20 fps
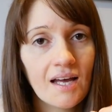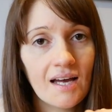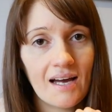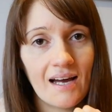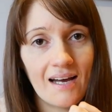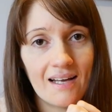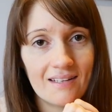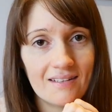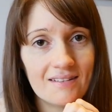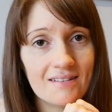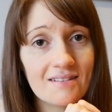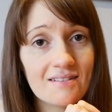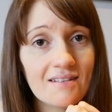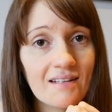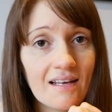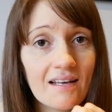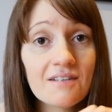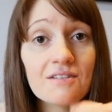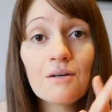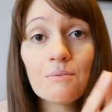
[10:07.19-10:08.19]
and
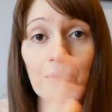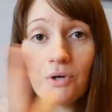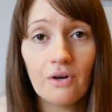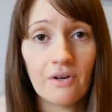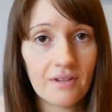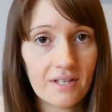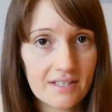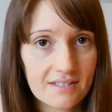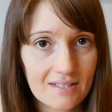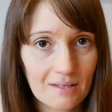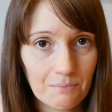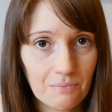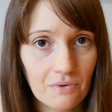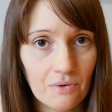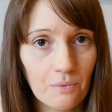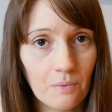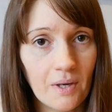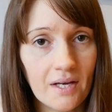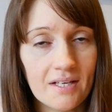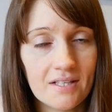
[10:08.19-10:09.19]
they end up going their
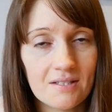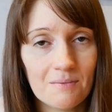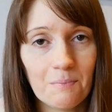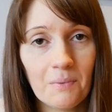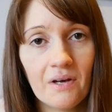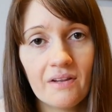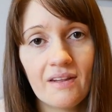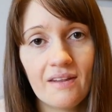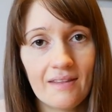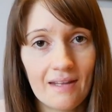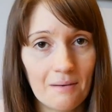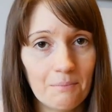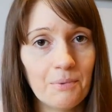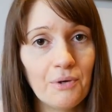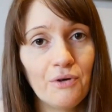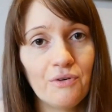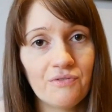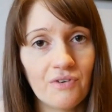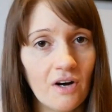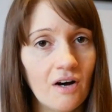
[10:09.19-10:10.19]
separate ways, but then they
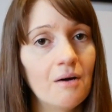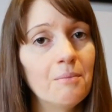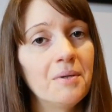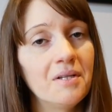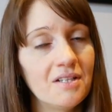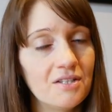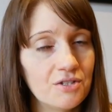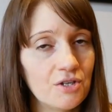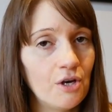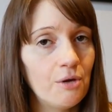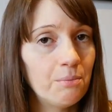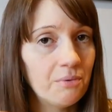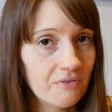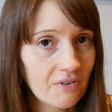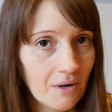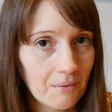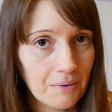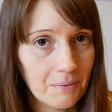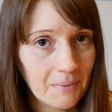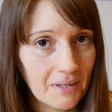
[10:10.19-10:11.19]
both harbour this hope of
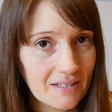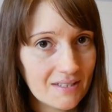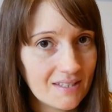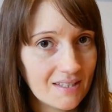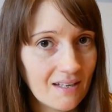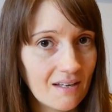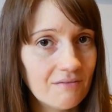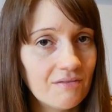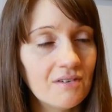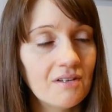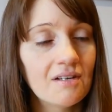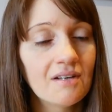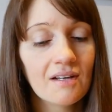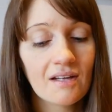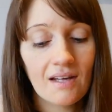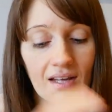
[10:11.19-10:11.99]
coming back together.